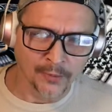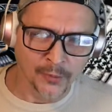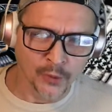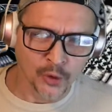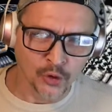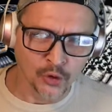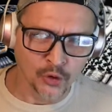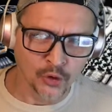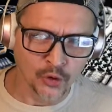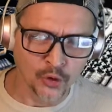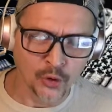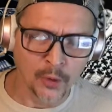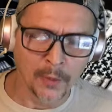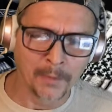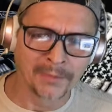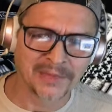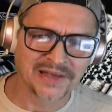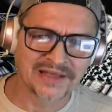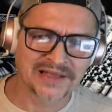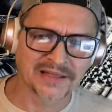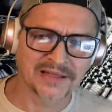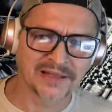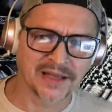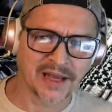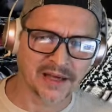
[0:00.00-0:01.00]
who
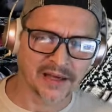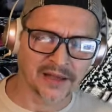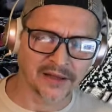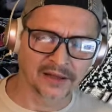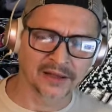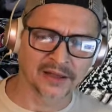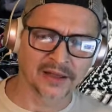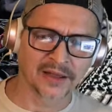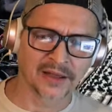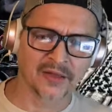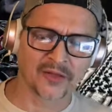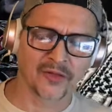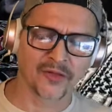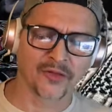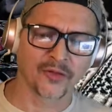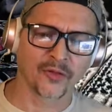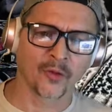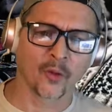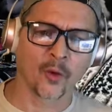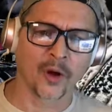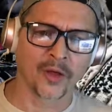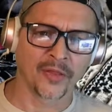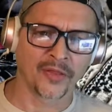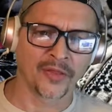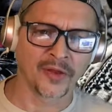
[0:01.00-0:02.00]
mistakenly
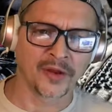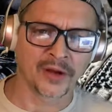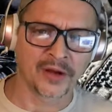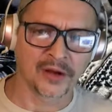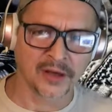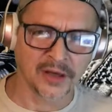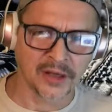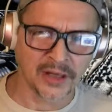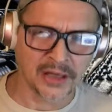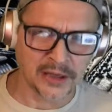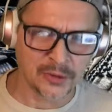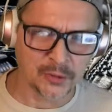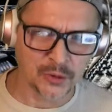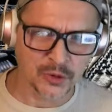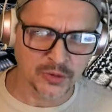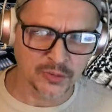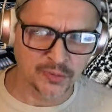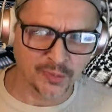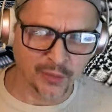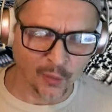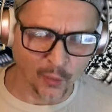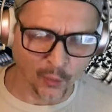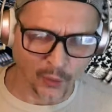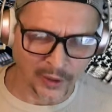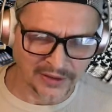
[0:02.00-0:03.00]
thought that he was
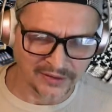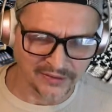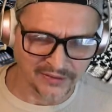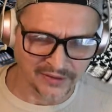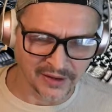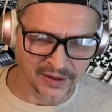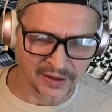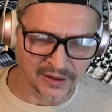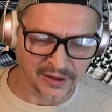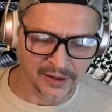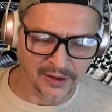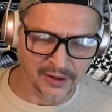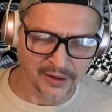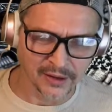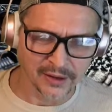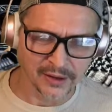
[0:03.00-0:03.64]
pointing